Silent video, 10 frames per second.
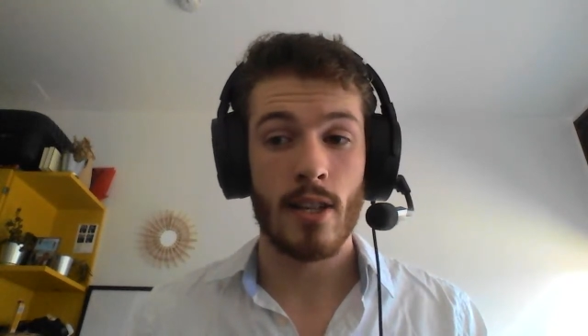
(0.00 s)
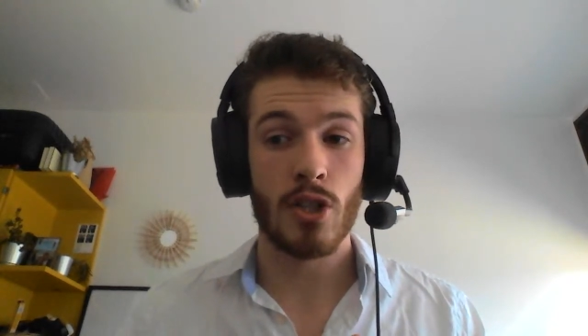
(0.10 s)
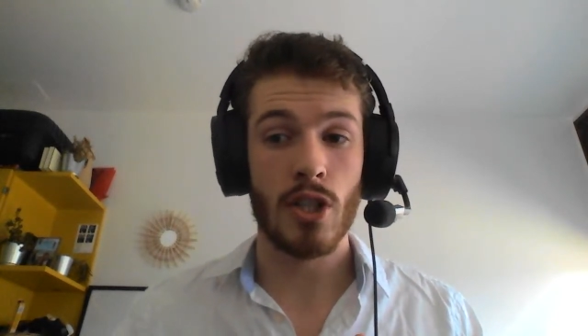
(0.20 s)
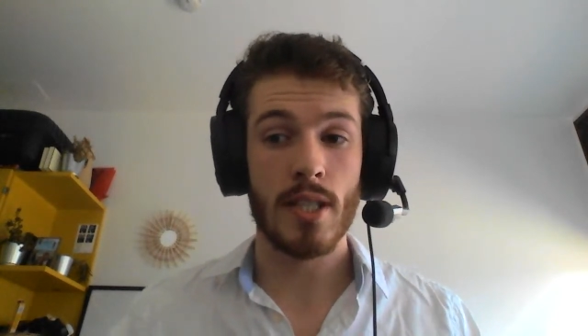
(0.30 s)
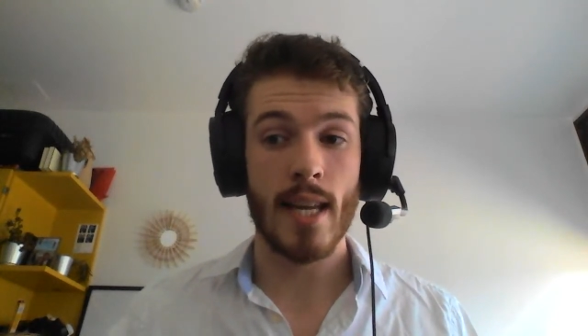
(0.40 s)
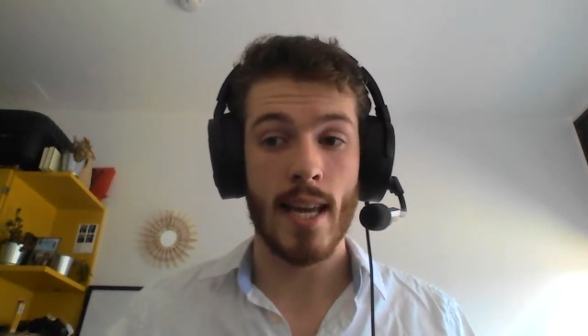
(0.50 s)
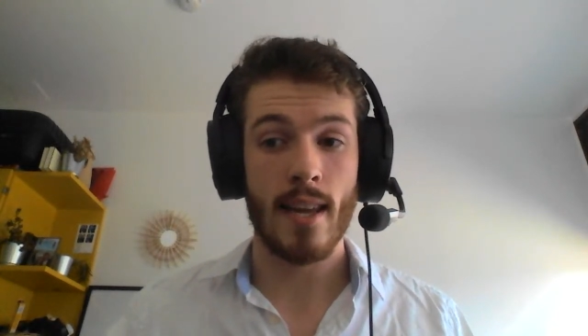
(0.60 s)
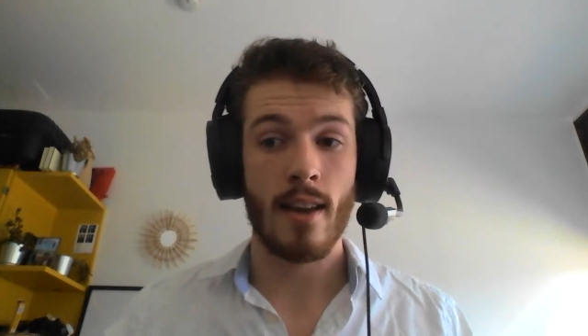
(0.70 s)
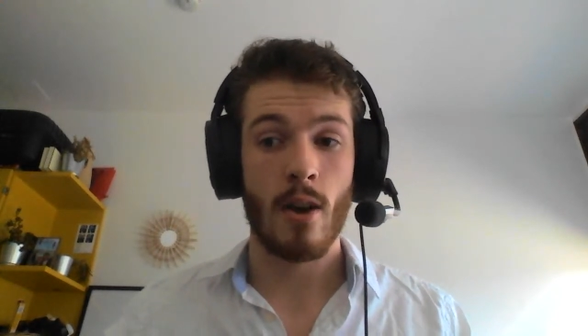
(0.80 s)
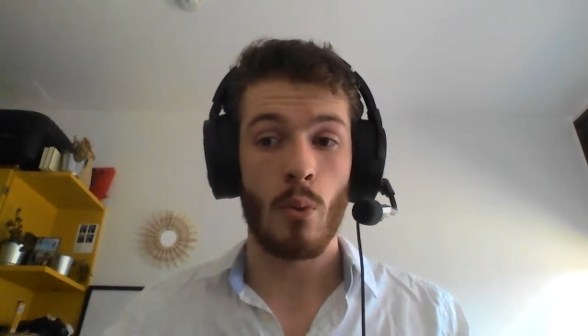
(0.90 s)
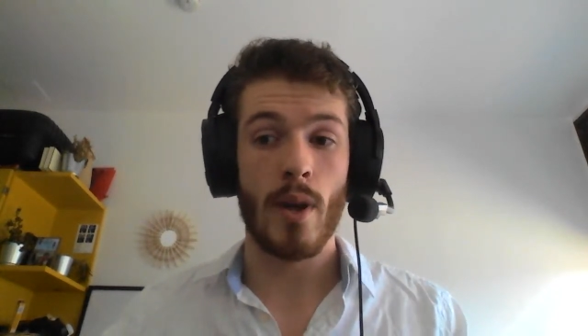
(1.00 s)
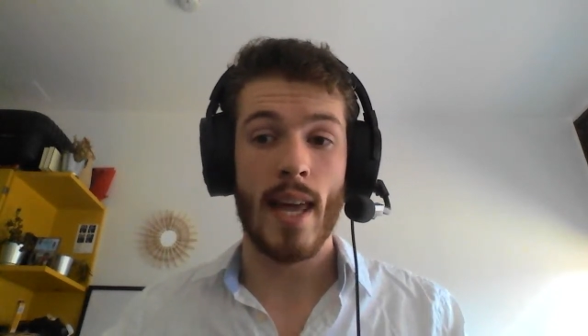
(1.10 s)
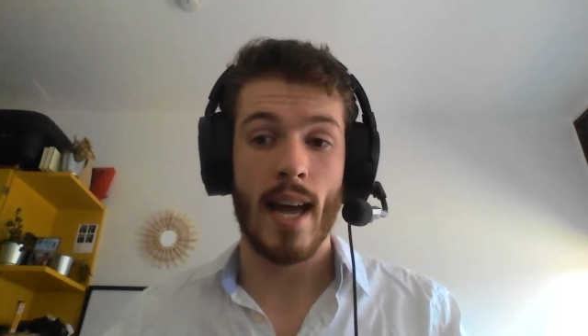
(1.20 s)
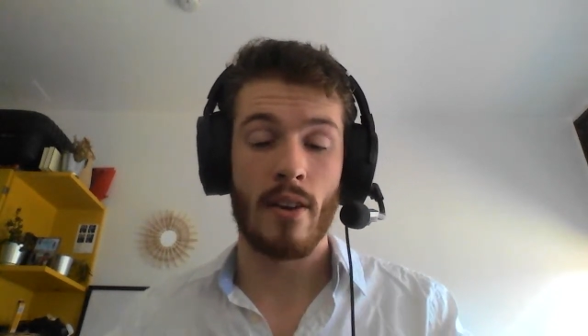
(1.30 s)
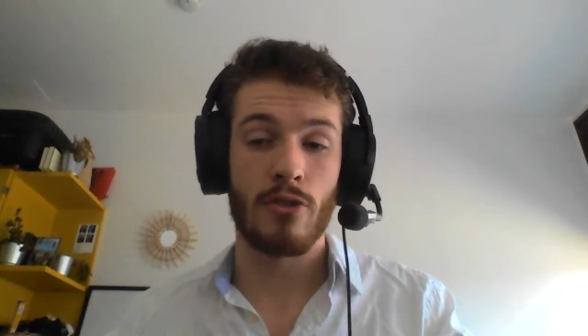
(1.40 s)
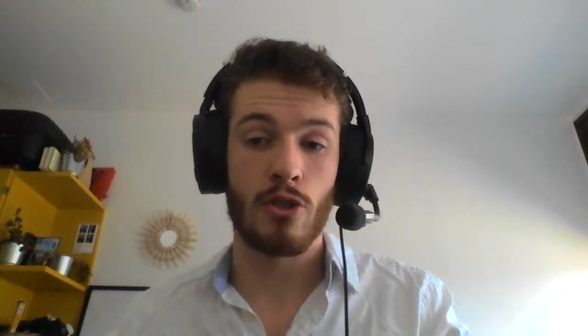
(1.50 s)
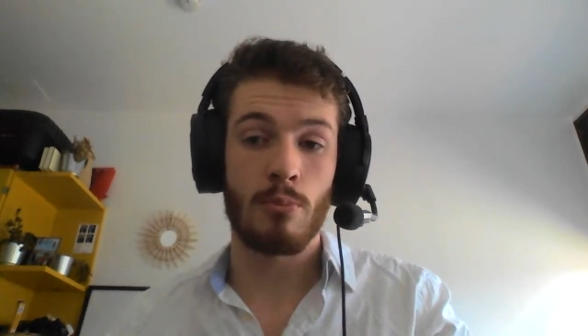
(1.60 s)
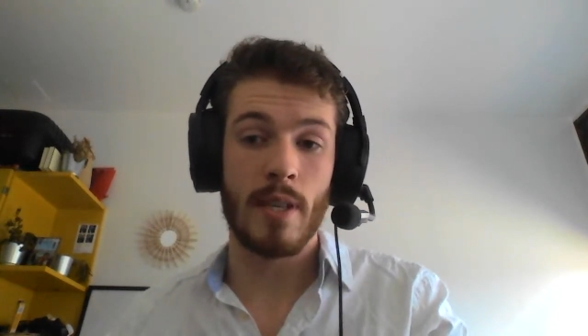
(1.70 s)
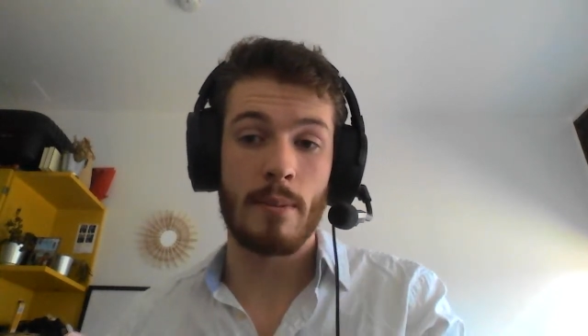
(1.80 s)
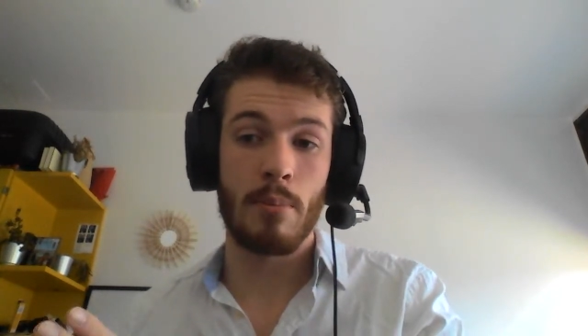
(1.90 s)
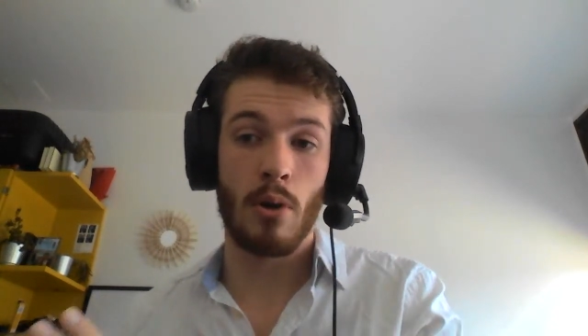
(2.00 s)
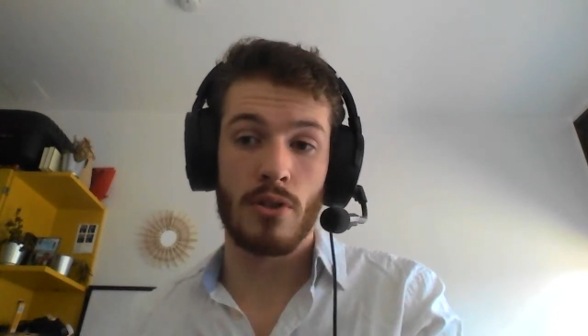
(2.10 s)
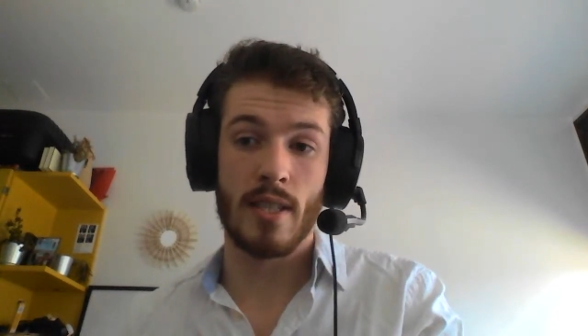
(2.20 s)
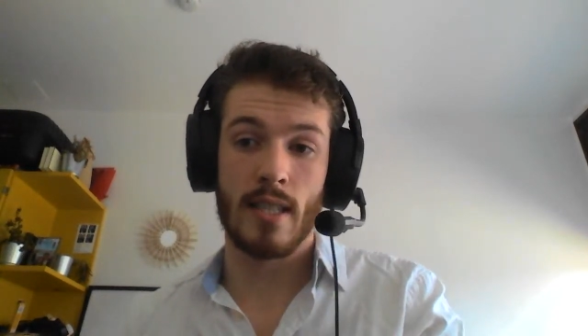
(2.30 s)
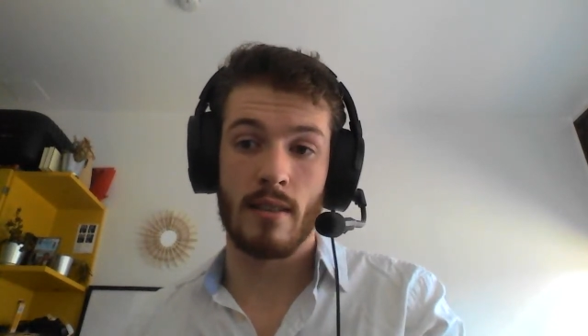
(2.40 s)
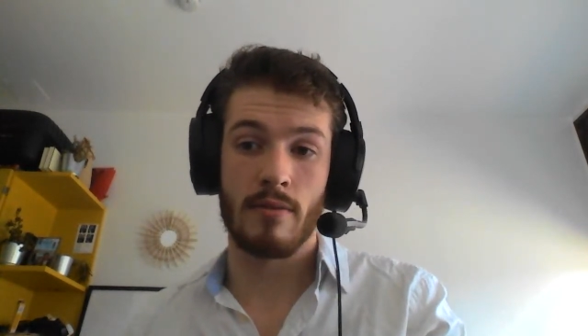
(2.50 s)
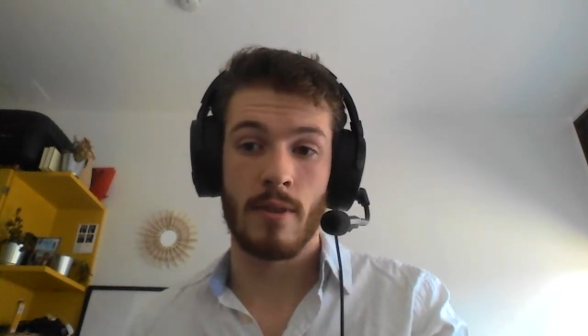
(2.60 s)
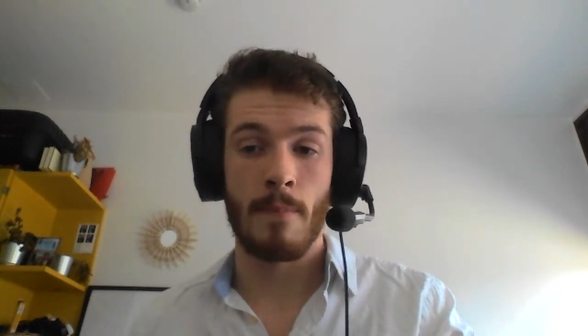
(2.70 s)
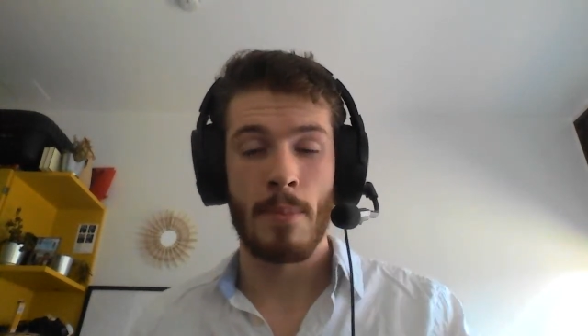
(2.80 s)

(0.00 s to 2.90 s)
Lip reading: today we have to be positive.